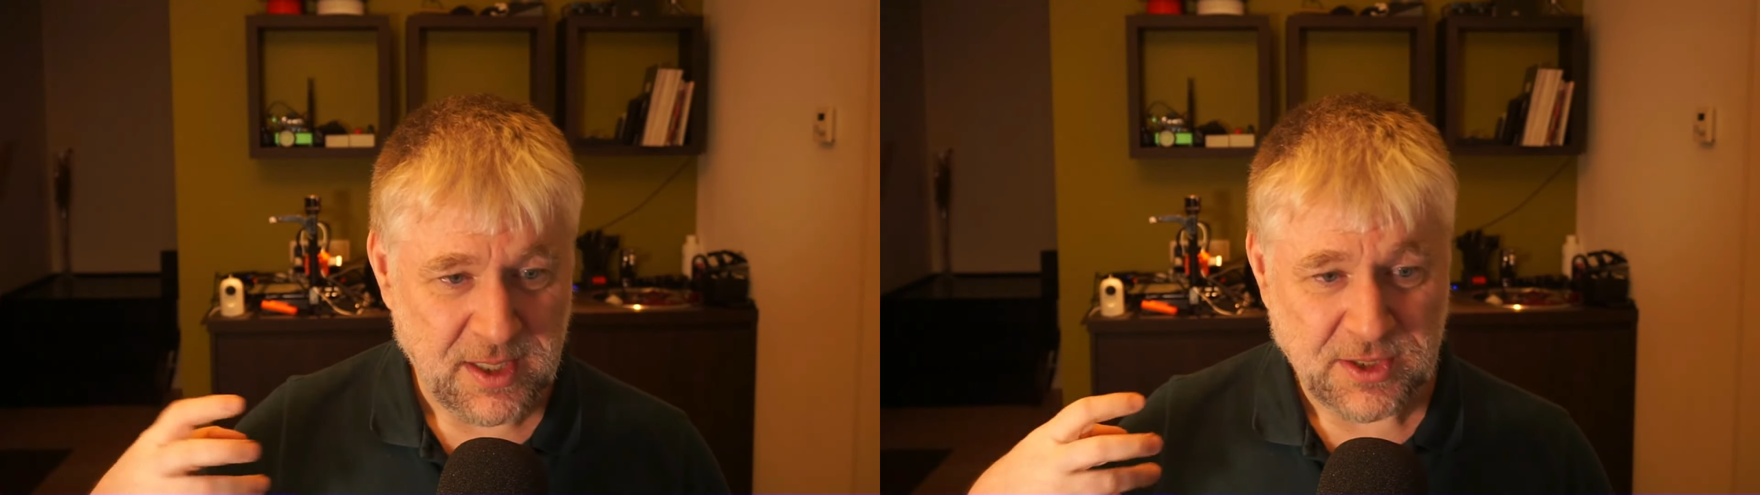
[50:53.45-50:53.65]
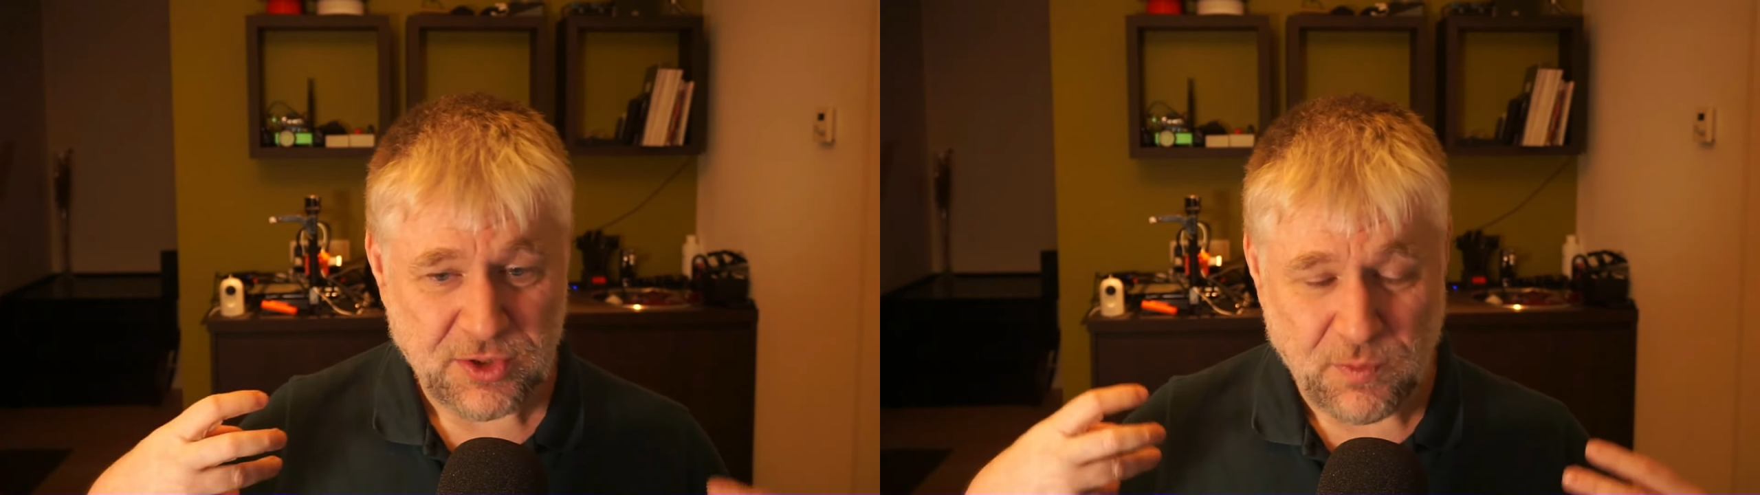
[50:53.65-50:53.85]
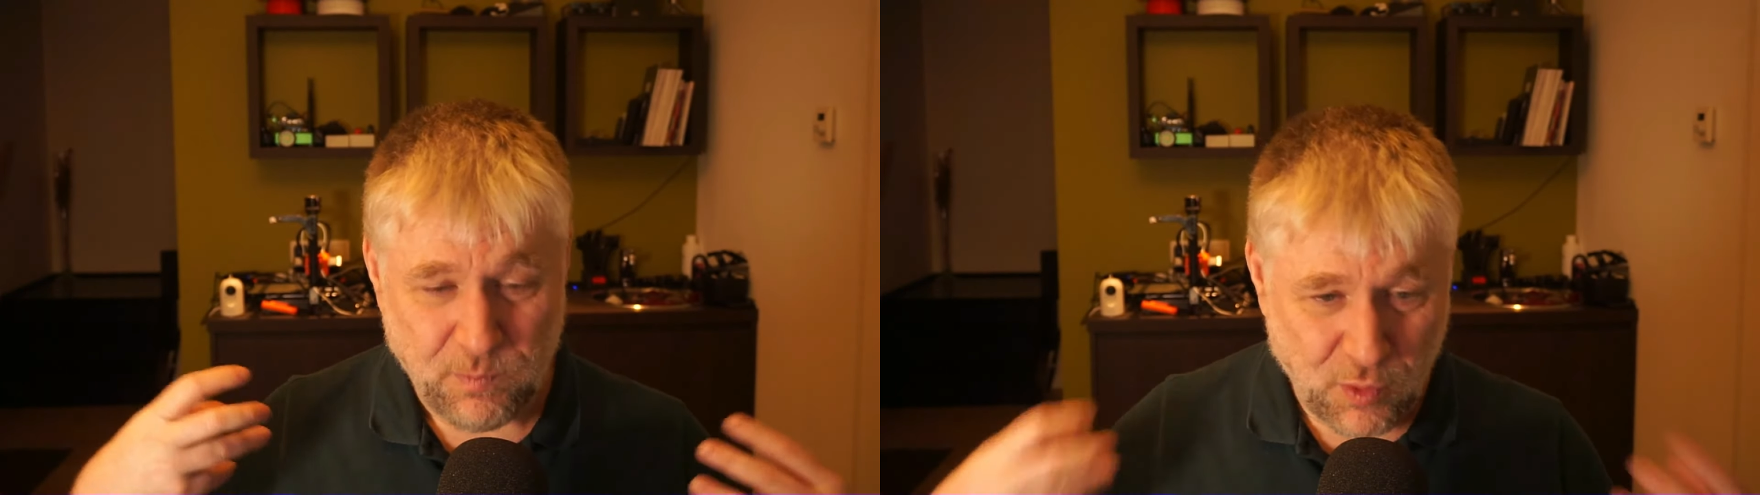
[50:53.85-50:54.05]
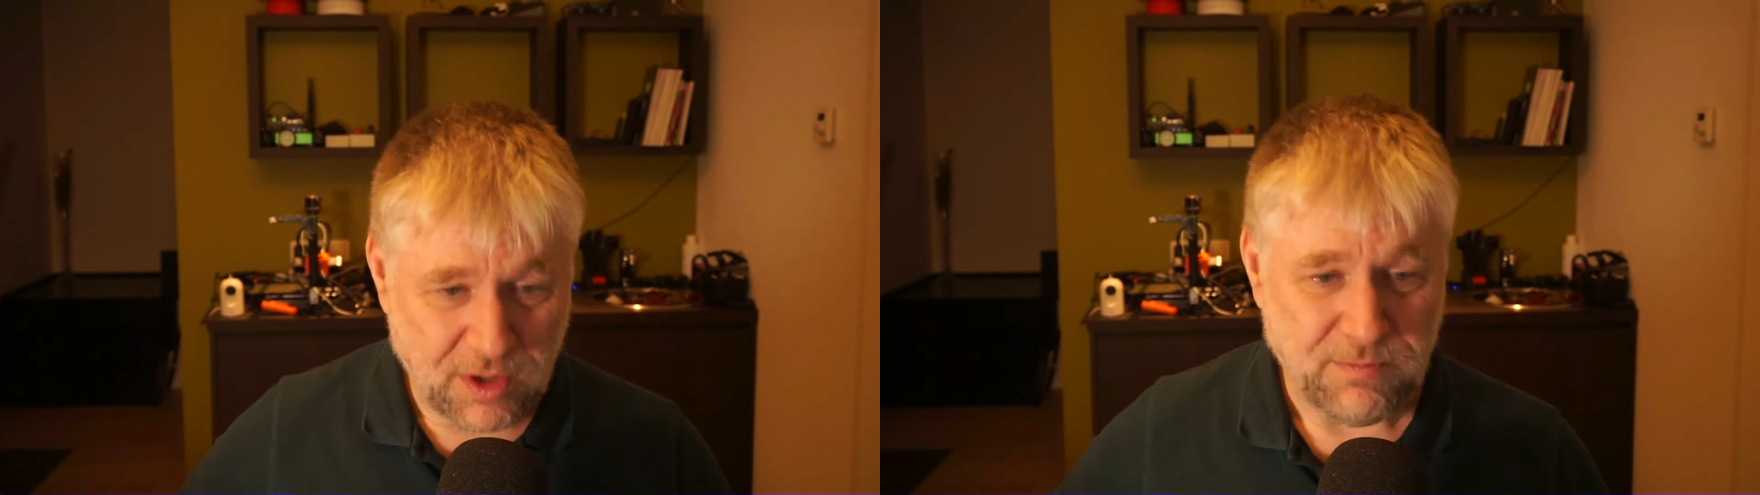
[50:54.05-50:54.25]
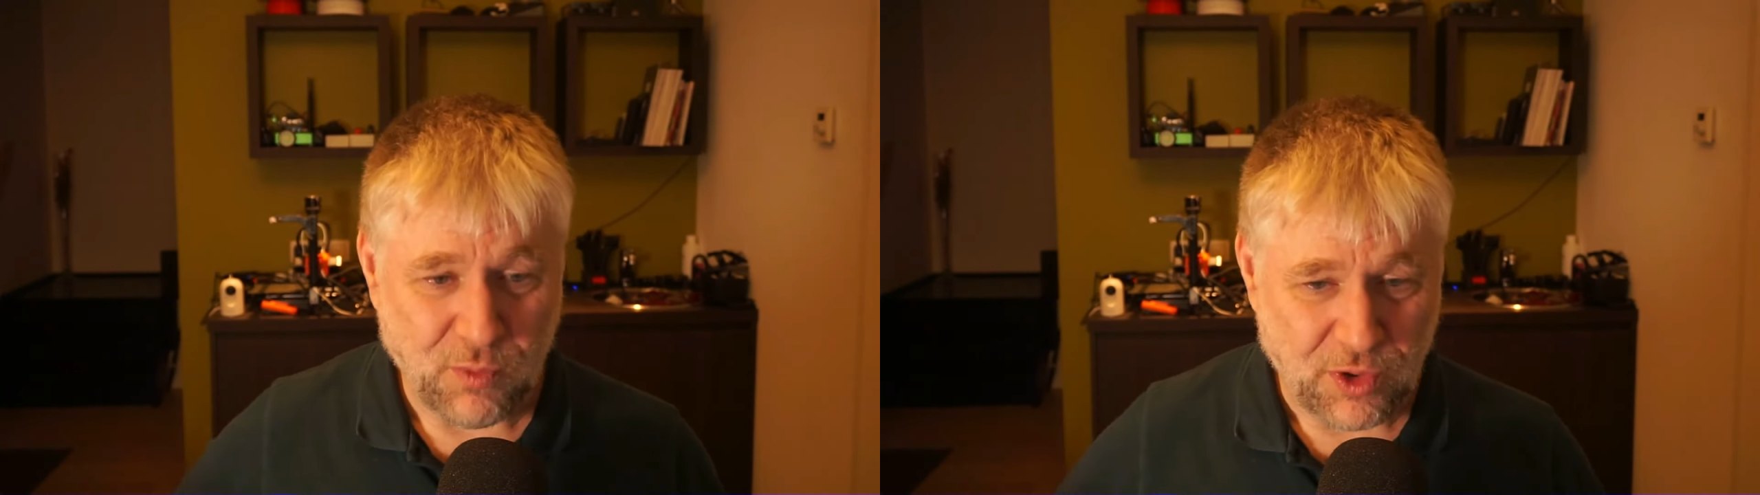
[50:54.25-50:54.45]
So more
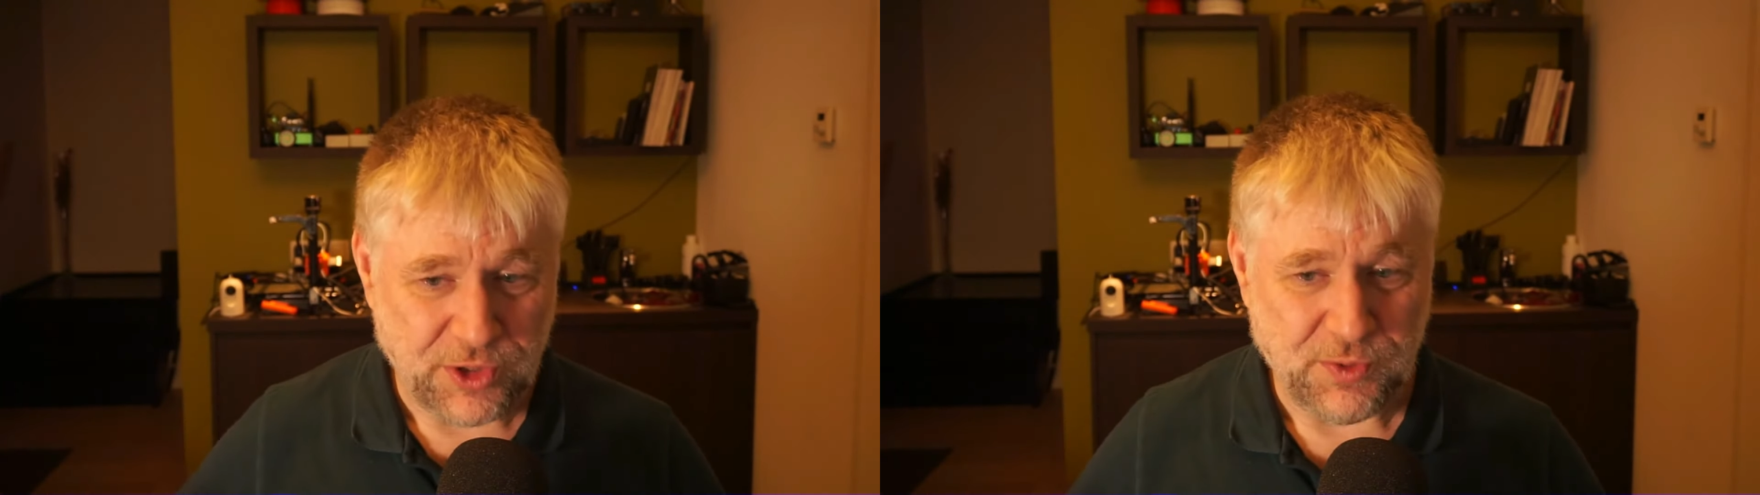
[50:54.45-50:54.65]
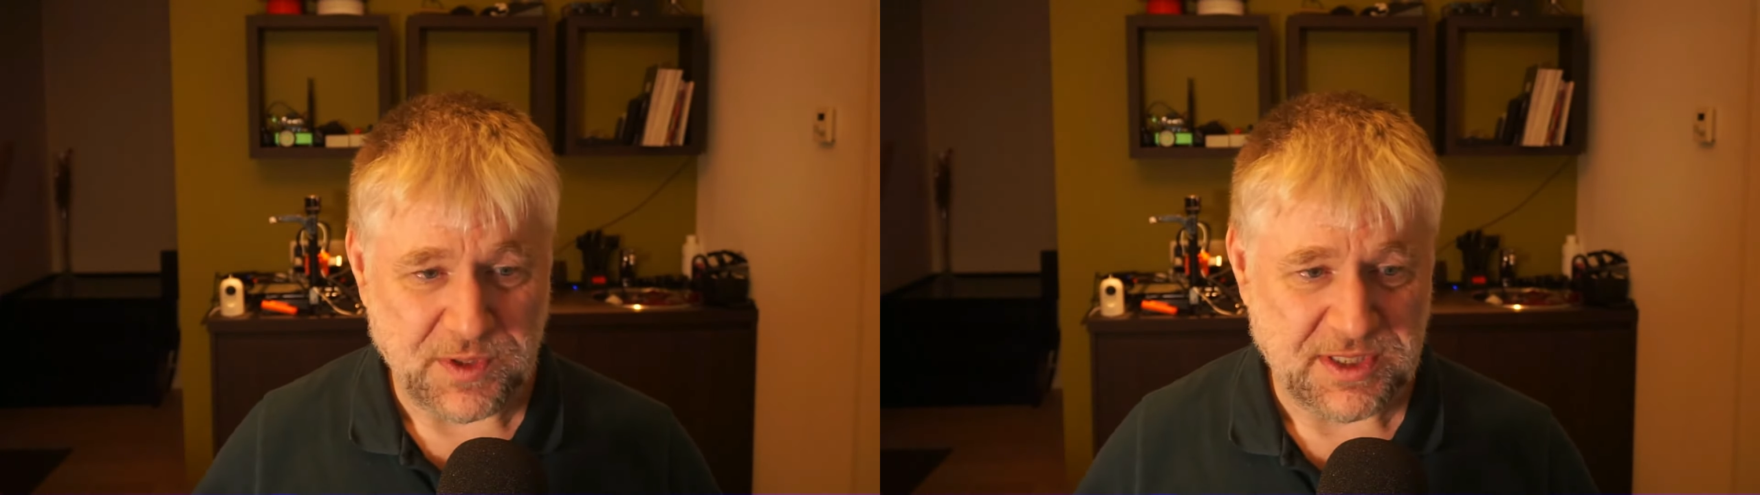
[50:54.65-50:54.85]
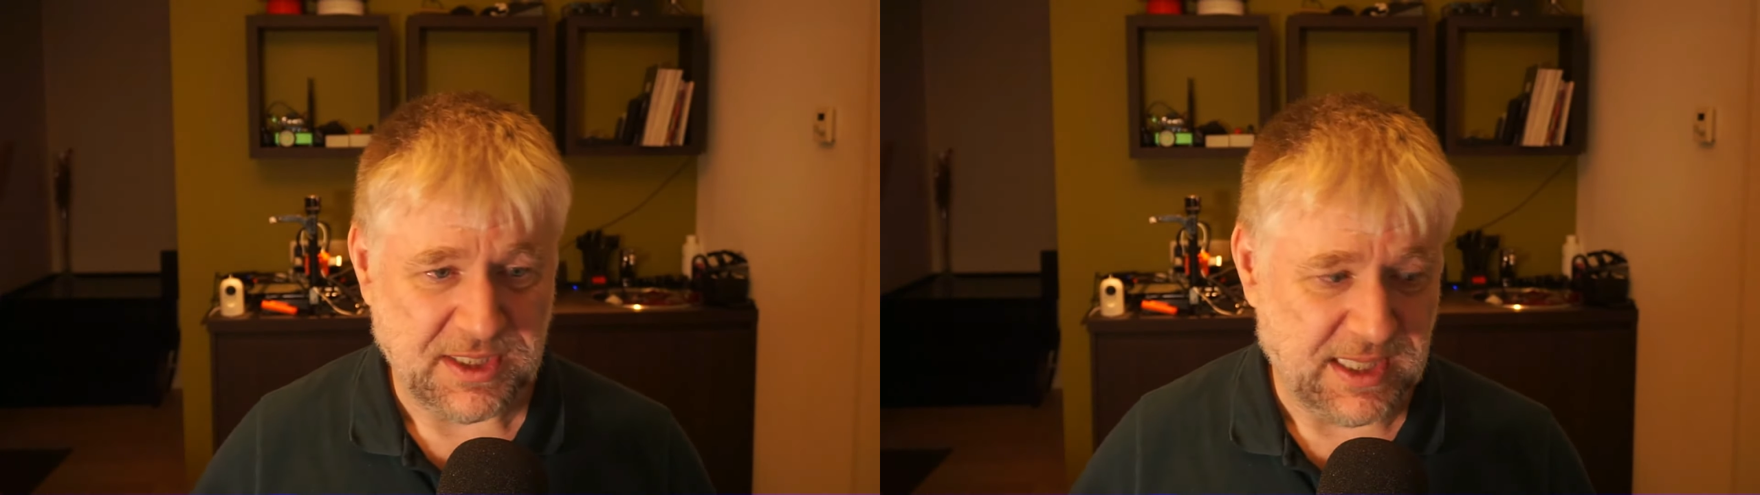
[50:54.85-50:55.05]
and more you will see